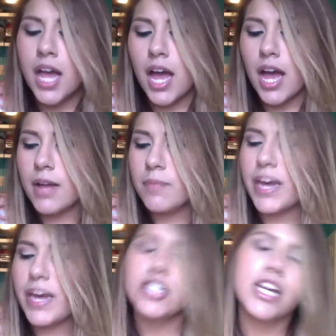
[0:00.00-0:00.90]

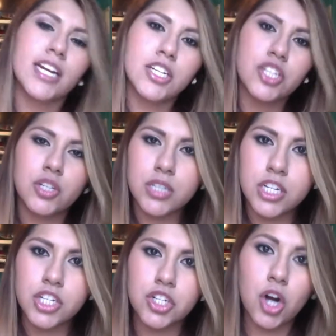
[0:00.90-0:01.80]
I try not to use
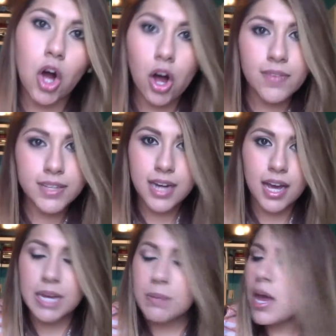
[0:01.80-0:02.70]
conditioner all the
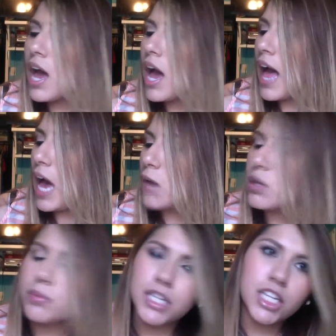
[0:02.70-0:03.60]
time. I'll
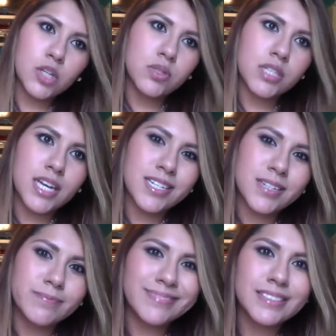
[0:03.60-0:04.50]
probably use it,
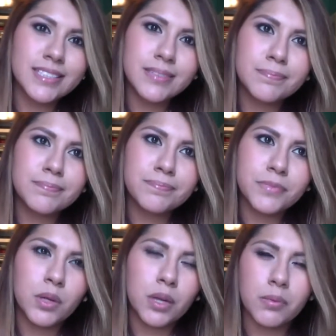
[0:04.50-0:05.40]
how
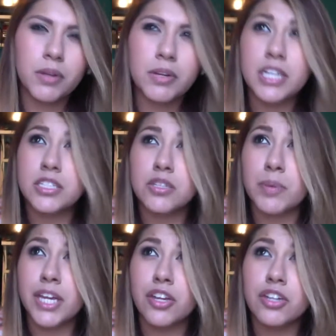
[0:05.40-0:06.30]
many days of the
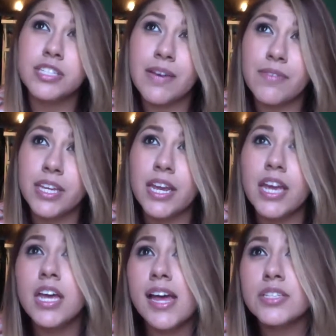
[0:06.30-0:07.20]
week are there? 7.
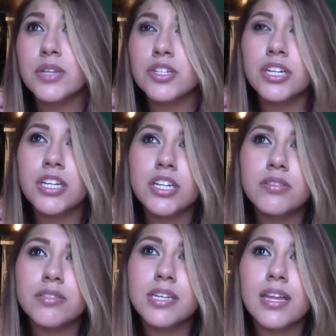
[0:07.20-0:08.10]
So I try to
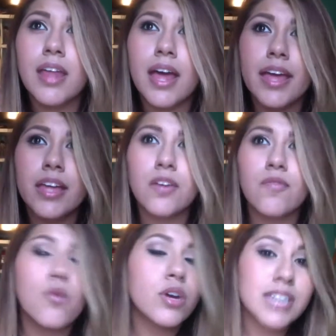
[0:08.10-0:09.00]
use it like
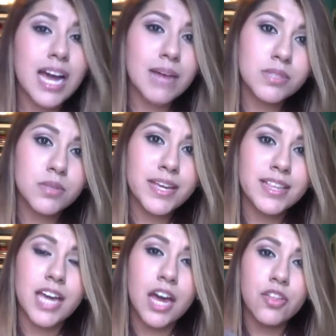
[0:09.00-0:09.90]
4 times a week.
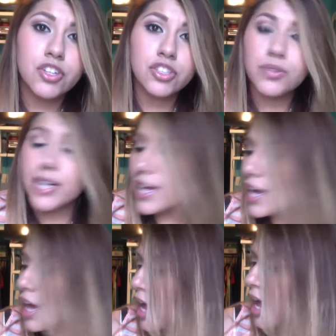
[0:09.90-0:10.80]
The other 3,
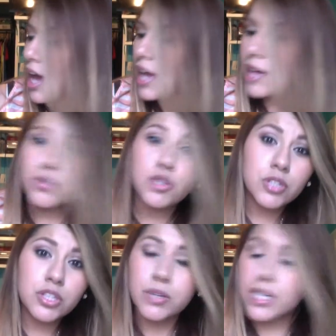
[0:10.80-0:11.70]
2 to 3